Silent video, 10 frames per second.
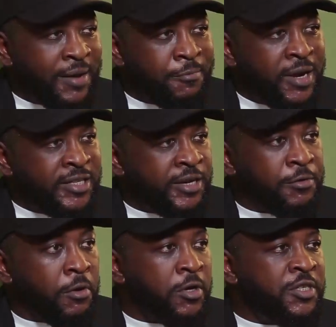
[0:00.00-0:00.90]
and where
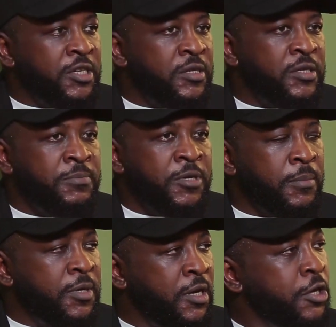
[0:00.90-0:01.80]
technology is
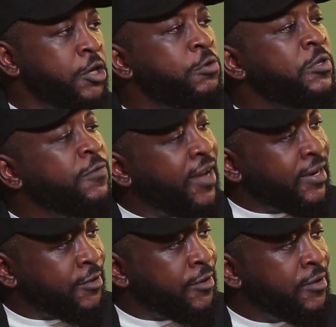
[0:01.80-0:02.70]
becoming a huge
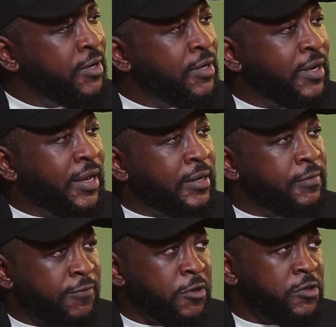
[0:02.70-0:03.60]
factor,
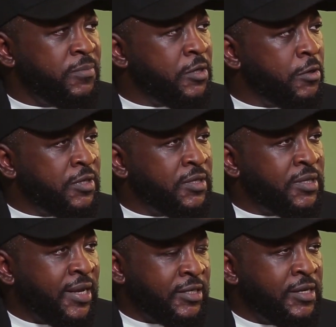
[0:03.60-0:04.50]
and for us to be noticed,
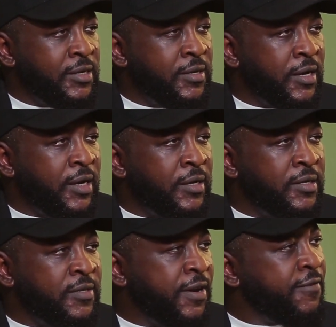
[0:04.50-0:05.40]
it's actually uh,
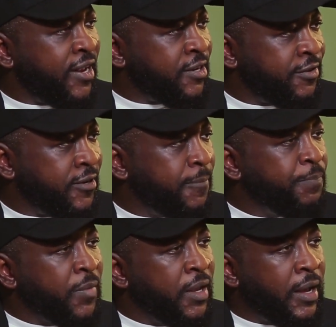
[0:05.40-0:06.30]
it's very flattering.
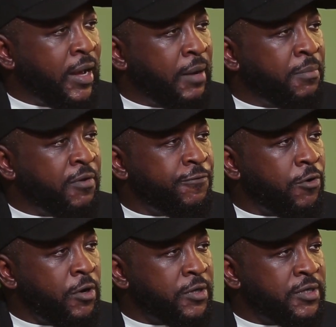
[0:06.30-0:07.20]
Hmm. Uh, but
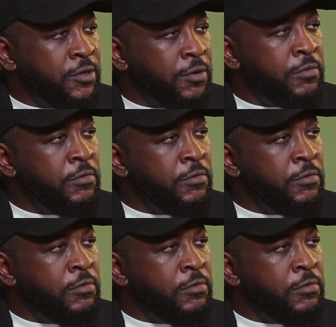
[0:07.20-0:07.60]
for us, you know,